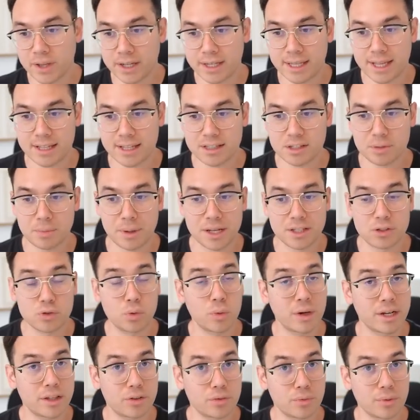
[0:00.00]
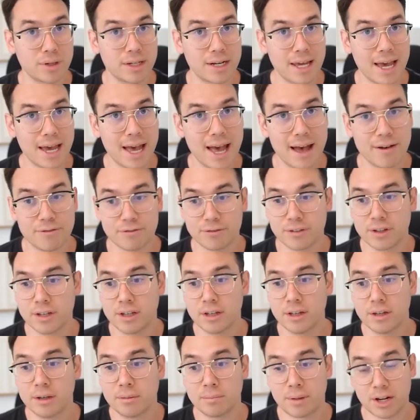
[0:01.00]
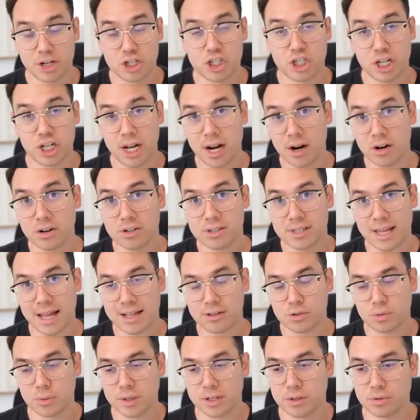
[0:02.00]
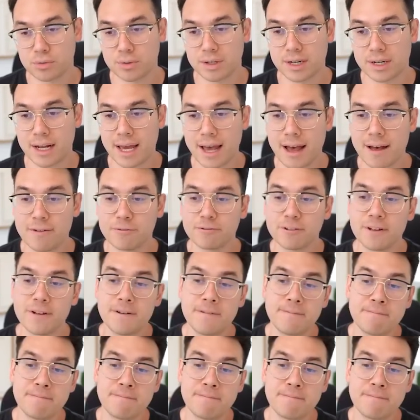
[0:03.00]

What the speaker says: against my 23.5, my shares at 23.5,